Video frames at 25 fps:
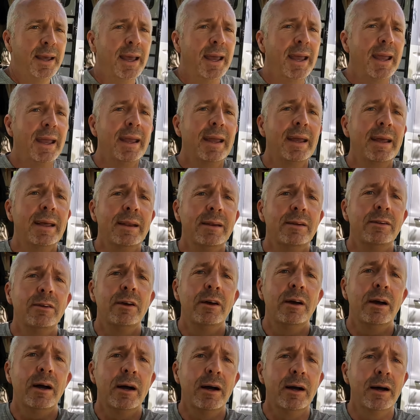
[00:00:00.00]
and
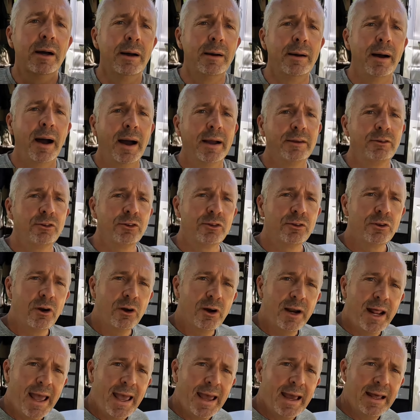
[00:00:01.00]
I just
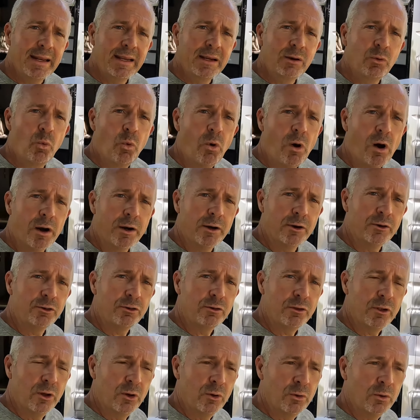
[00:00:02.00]
start adding water
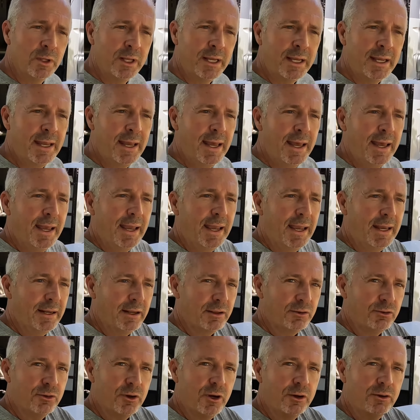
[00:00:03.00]
slowly, and
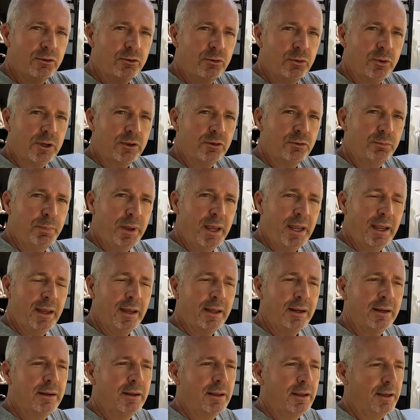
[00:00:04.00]
it starts to
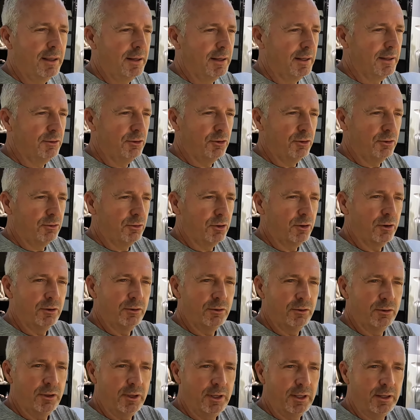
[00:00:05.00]
expand, and it just
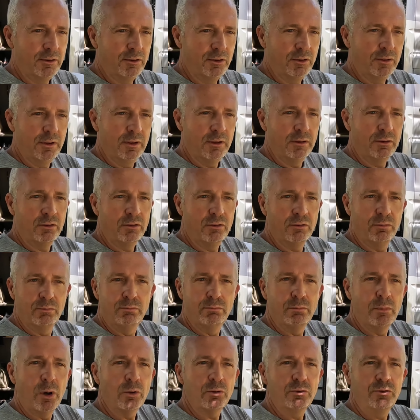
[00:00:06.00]
turns into this
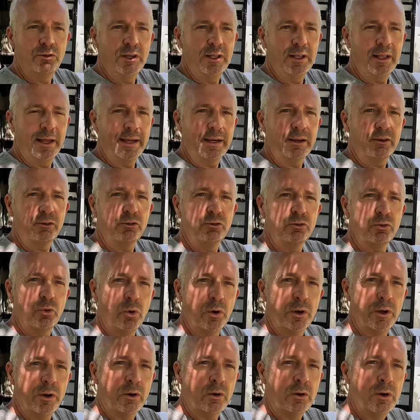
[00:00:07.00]
mulchy like
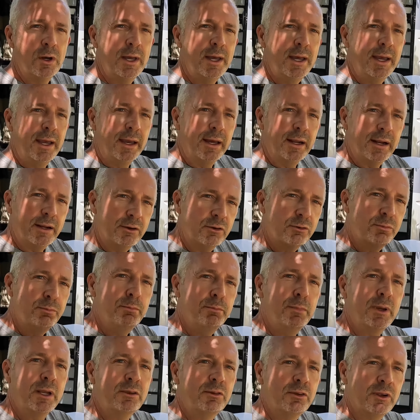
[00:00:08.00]
soil, and I just
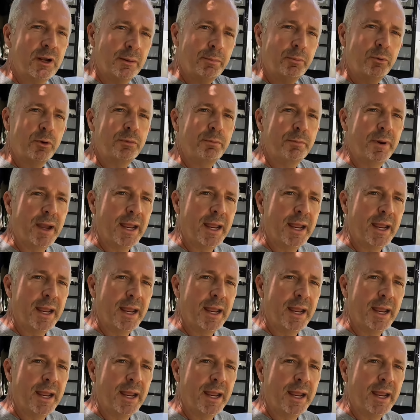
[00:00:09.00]
mix it up with my